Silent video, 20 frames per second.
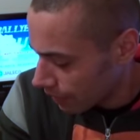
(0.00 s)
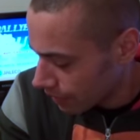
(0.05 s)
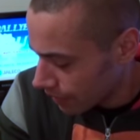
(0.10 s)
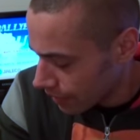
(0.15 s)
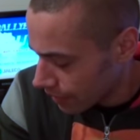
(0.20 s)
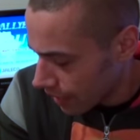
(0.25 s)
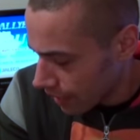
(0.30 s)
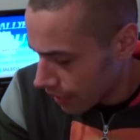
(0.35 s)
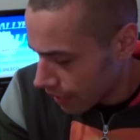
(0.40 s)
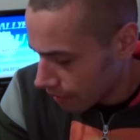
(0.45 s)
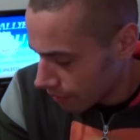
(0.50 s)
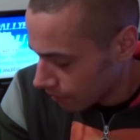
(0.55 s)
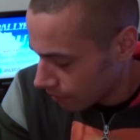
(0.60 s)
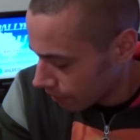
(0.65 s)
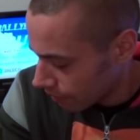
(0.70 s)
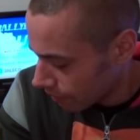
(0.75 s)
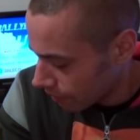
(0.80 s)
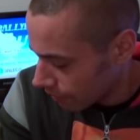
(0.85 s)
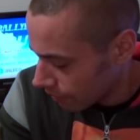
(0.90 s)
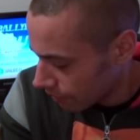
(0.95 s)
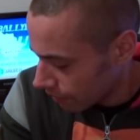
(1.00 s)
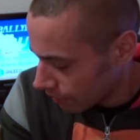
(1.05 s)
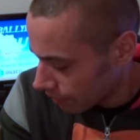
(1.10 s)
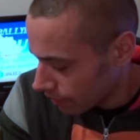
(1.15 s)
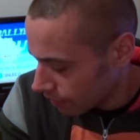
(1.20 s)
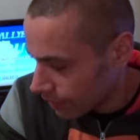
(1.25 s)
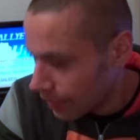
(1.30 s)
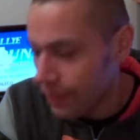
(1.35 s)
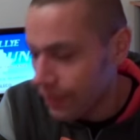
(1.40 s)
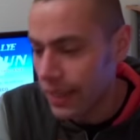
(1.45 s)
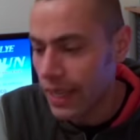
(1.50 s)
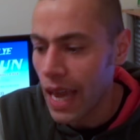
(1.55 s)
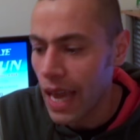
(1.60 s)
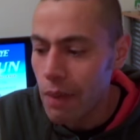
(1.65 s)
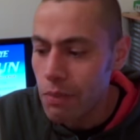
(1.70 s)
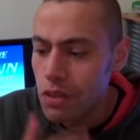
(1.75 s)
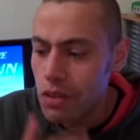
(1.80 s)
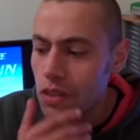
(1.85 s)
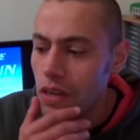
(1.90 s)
Yeah, the games,